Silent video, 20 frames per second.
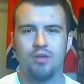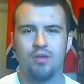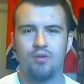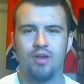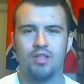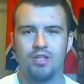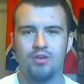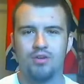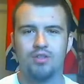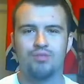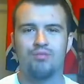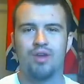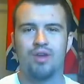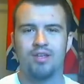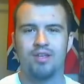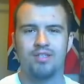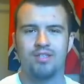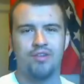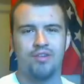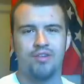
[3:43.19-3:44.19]
I want those
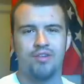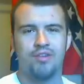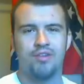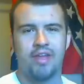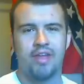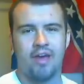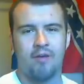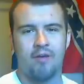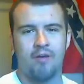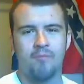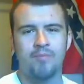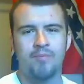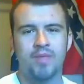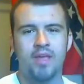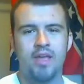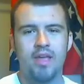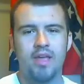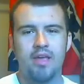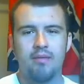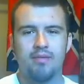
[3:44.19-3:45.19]
prices to go down
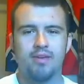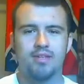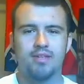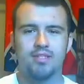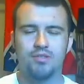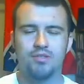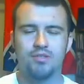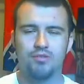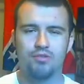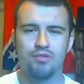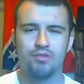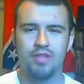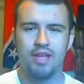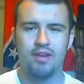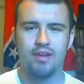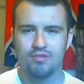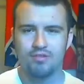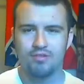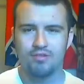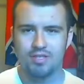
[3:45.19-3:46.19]
because sooner or
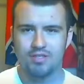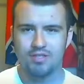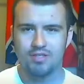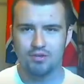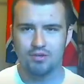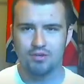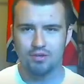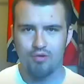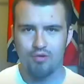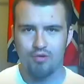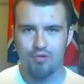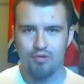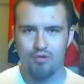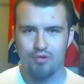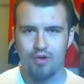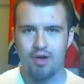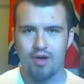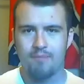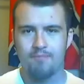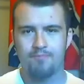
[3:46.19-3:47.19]
later those kids are going to
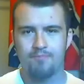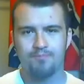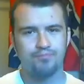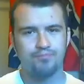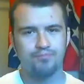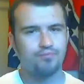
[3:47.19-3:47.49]
grow up.